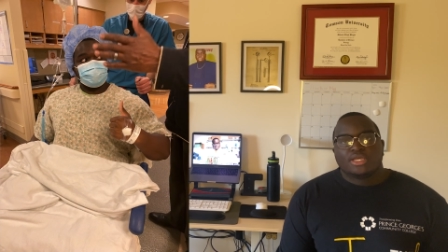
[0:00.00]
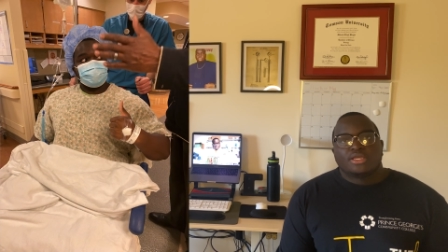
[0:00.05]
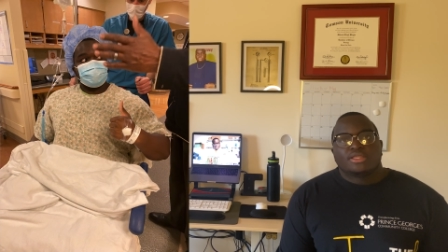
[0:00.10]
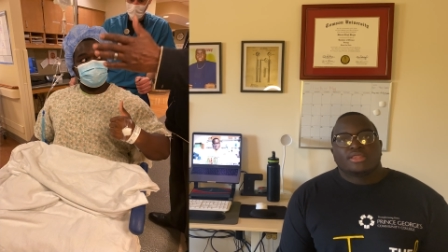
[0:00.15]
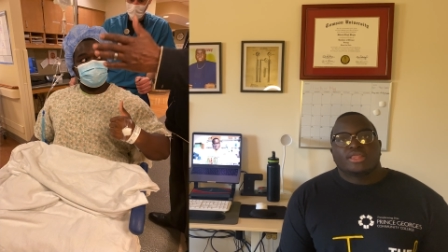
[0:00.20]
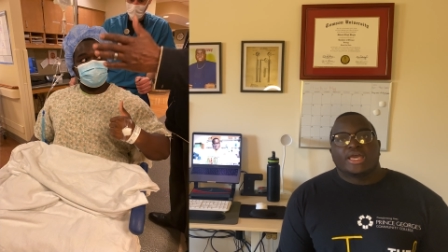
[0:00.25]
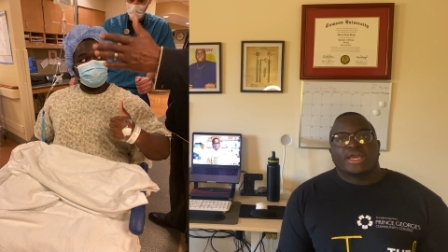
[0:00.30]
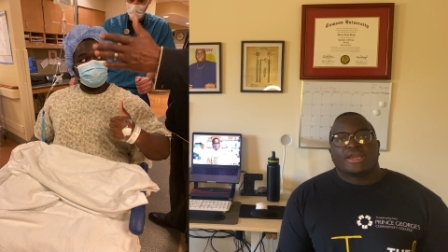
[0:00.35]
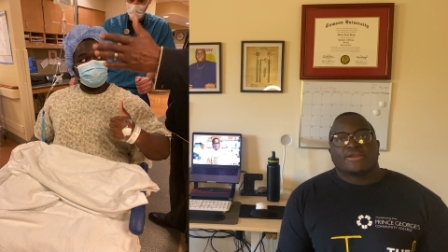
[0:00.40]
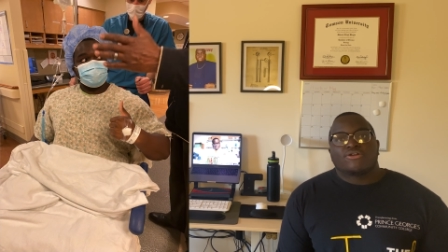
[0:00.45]

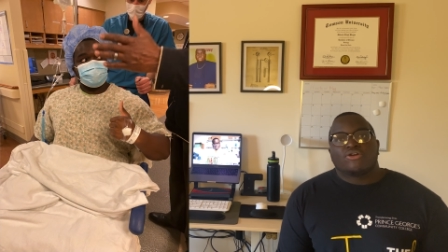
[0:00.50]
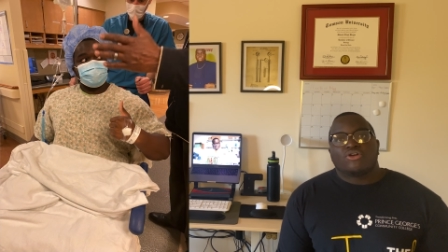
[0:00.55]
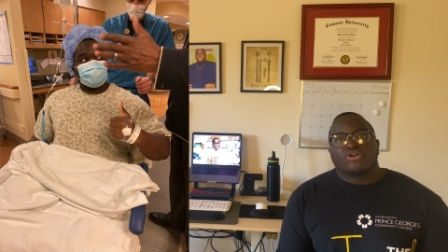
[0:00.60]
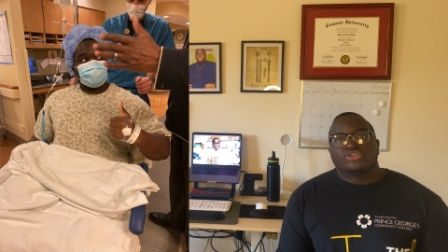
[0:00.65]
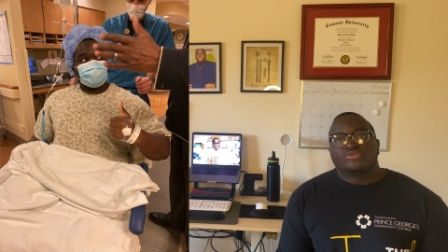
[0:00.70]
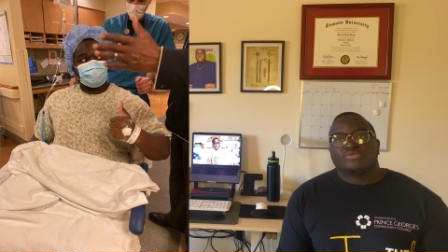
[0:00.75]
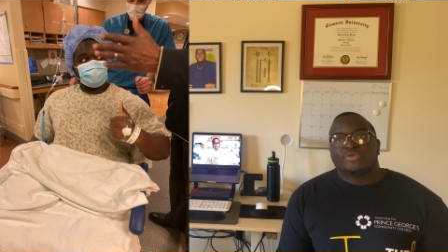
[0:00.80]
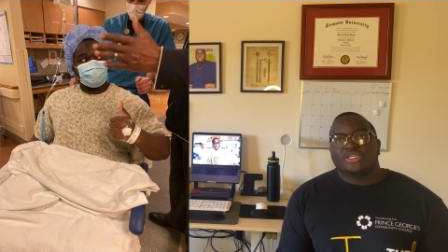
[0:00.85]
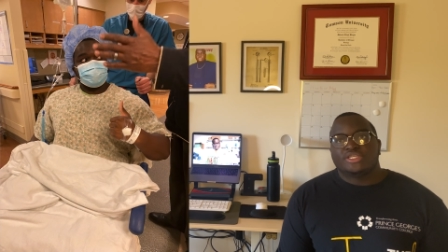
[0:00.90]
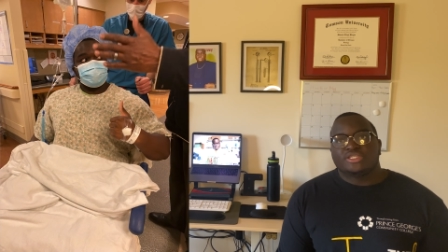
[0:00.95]
that
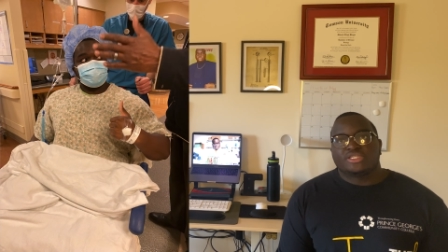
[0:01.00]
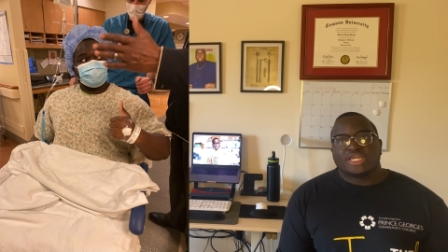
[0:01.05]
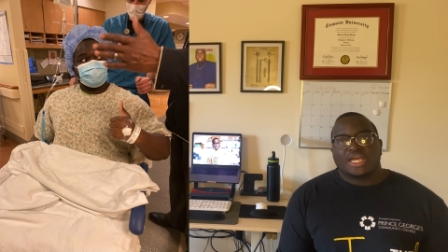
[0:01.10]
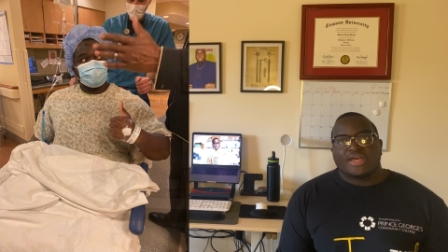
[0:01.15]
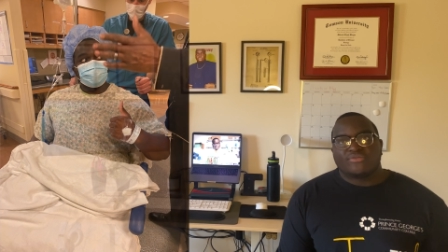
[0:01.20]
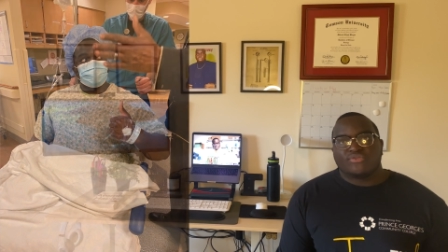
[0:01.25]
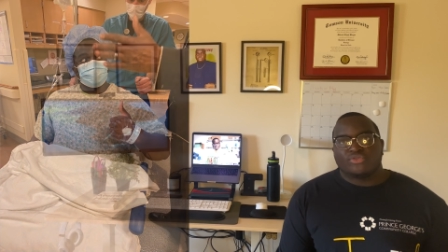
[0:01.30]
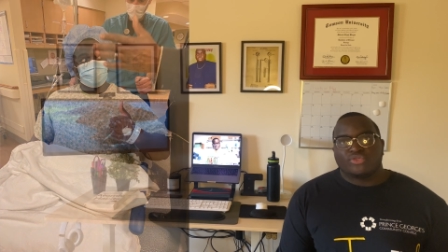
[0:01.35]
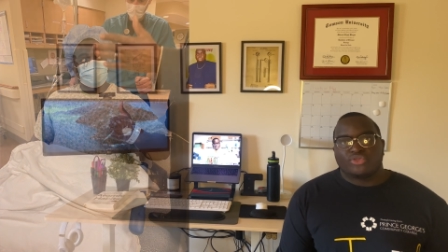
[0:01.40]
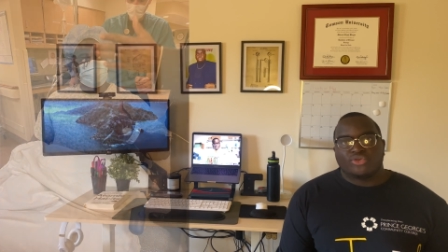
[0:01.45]
caused me to
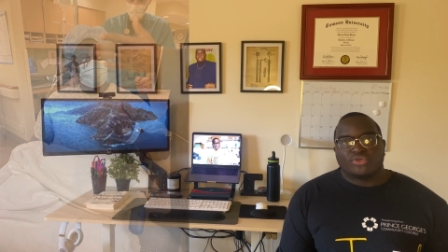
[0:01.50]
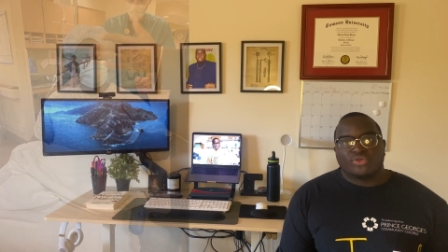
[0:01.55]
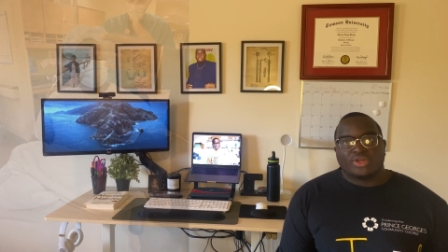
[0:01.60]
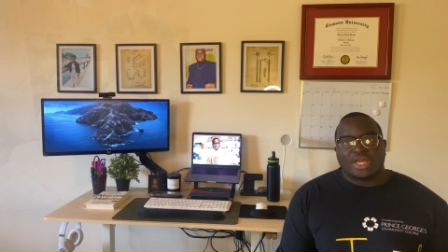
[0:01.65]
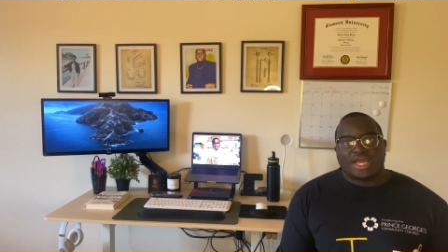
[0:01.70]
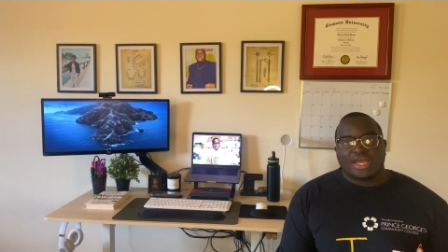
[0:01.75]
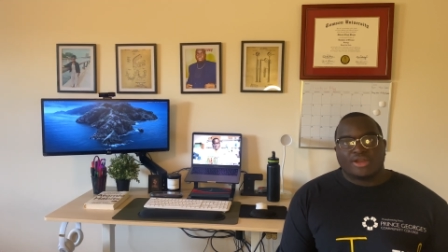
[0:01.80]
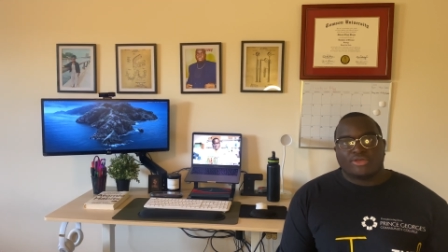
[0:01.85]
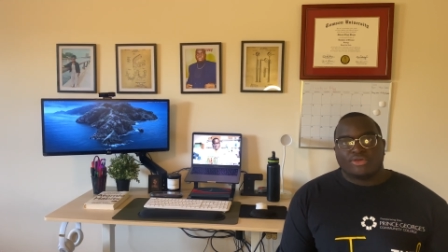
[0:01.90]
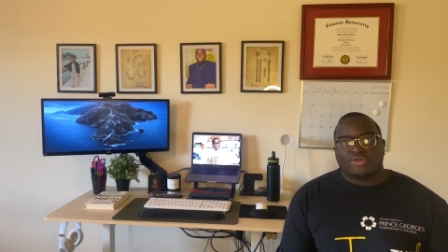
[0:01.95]
have to learn
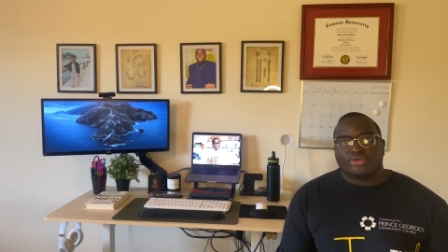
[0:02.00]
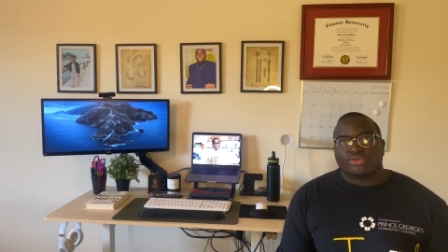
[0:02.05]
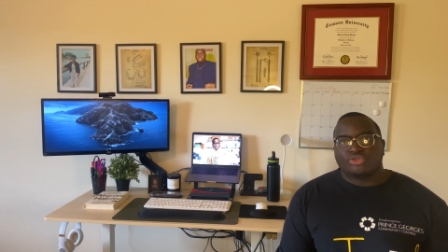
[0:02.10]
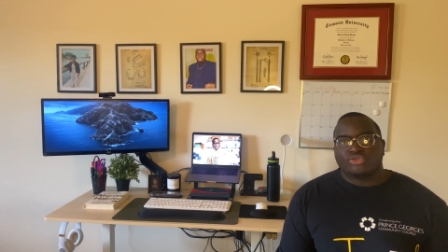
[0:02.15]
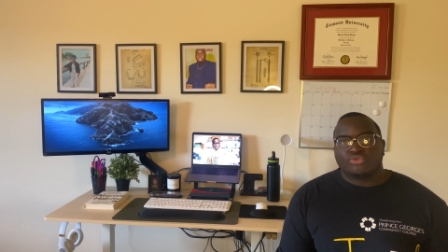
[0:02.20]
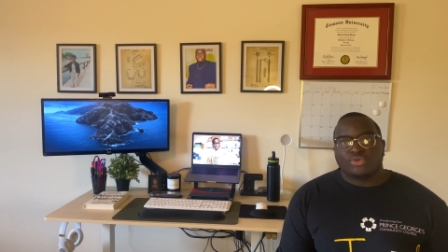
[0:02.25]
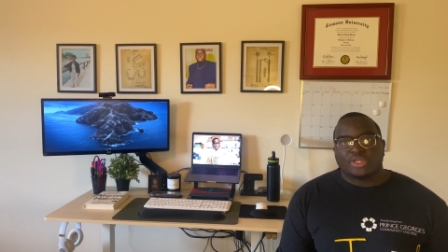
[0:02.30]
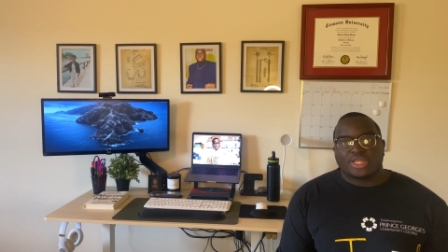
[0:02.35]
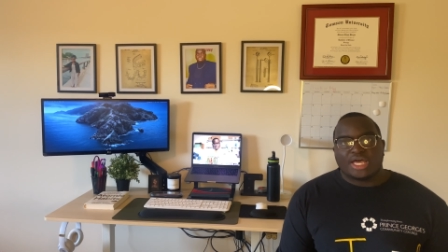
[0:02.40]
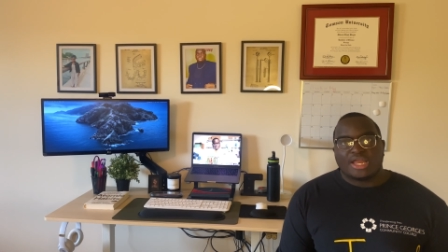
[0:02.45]
how to
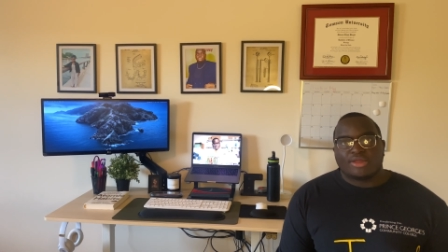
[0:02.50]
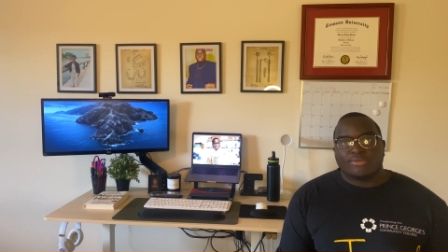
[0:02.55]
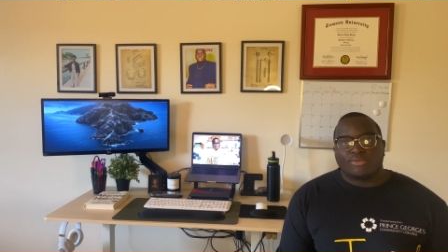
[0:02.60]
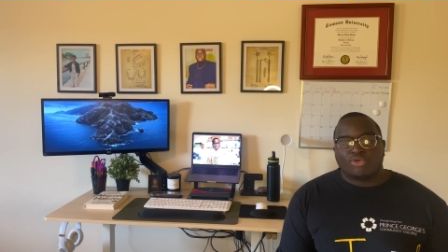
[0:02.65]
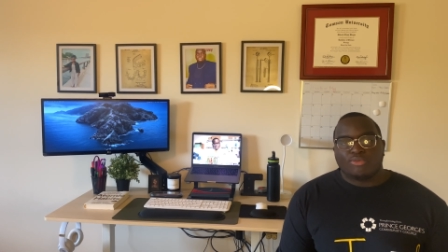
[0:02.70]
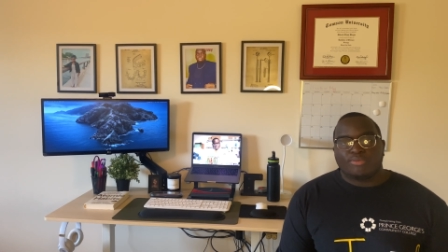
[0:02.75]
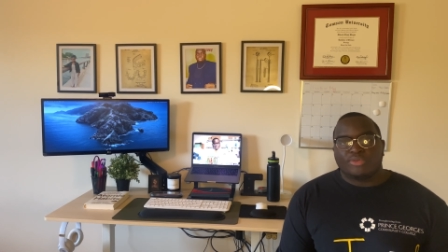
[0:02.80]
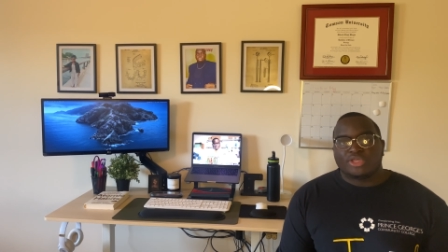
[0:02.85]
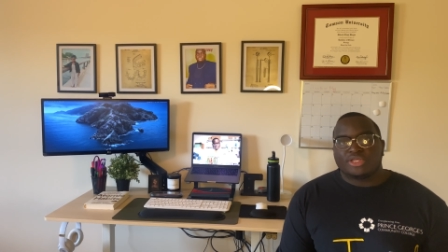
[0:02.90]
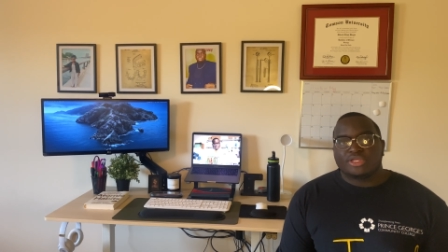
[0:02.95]
do a lot of
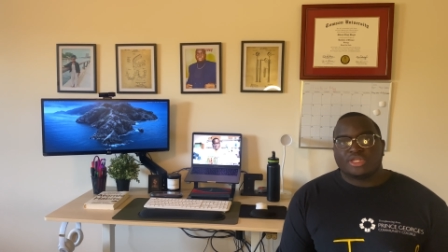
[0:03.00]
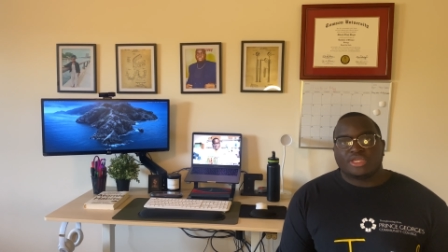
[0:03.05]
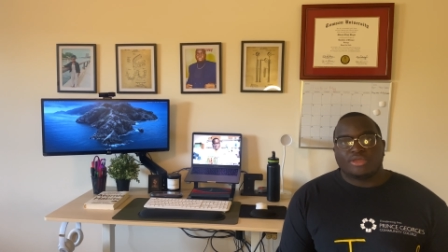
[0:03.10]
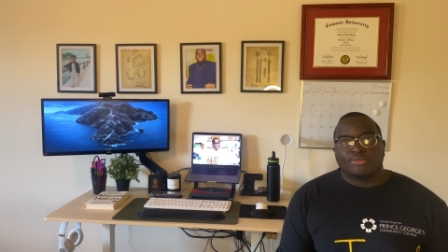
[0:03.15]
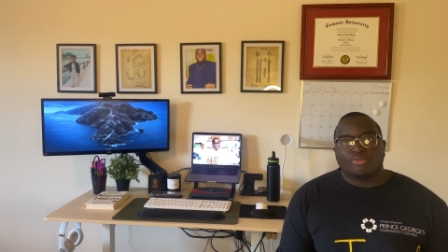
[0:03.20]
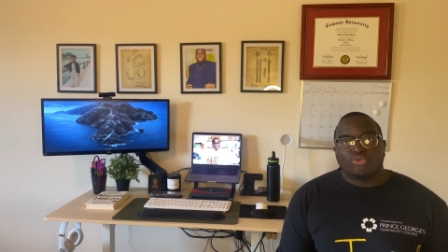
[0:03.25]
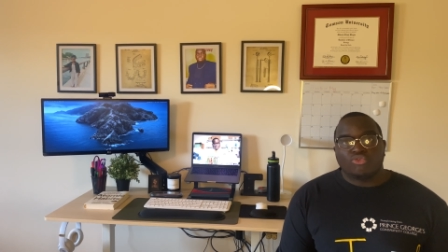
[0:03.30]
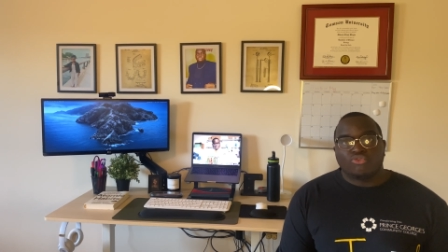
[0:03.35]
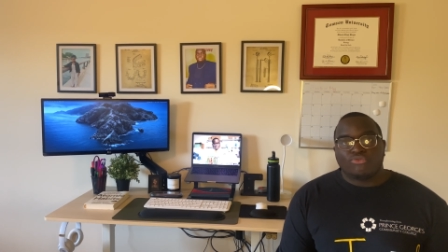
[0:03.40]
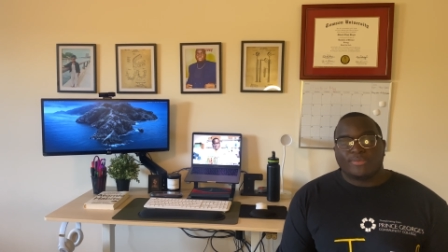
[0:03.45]
mobility and
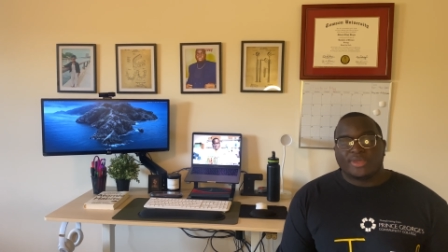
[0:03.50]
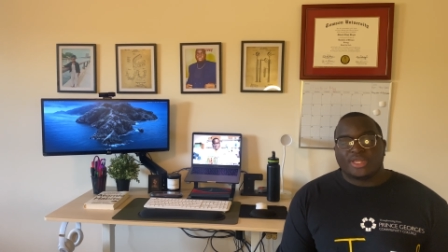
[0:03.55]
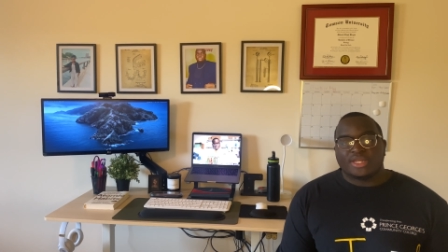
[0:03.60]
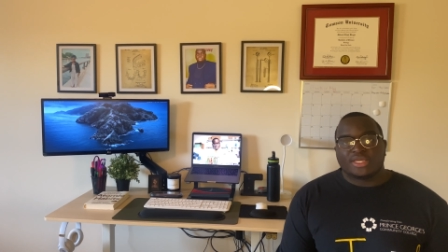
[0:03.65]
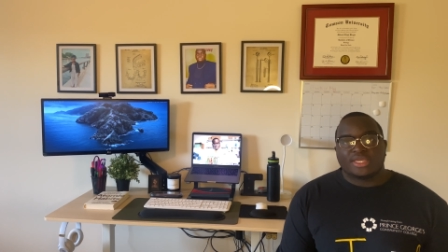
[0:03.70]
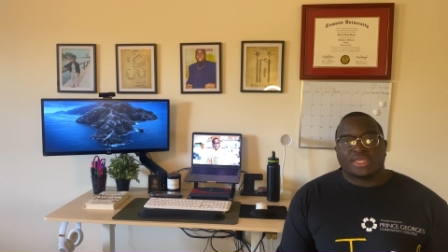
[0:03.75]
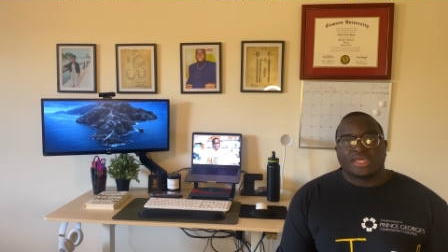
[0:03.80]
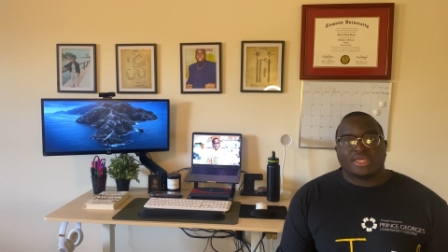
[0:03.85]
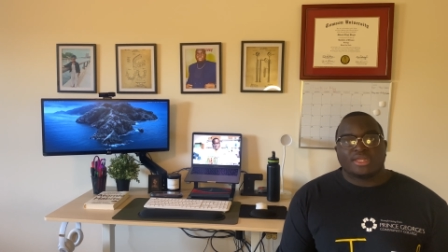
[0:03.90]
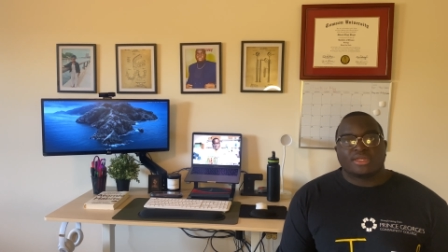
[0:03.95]
movement
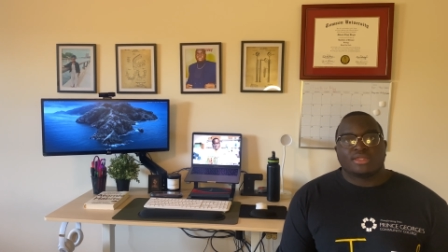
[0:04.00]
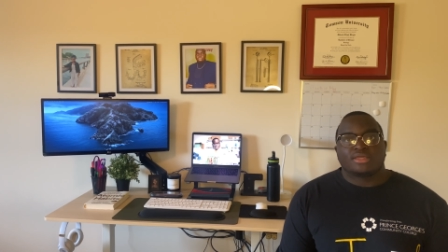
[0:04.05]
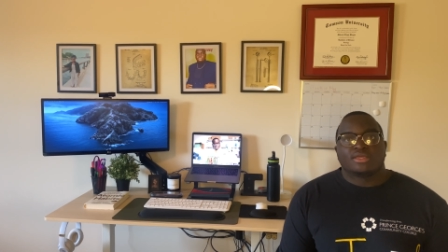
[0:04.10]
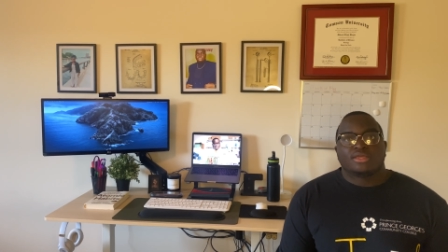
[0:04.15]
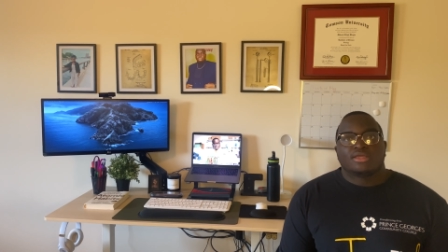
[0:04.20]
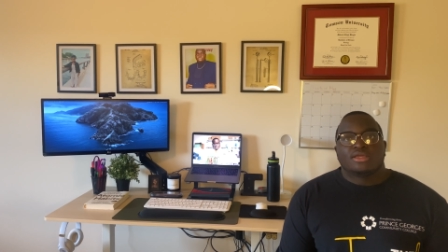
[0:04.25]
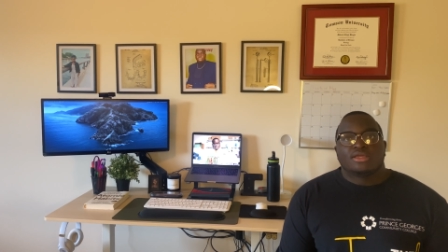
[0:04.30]
again,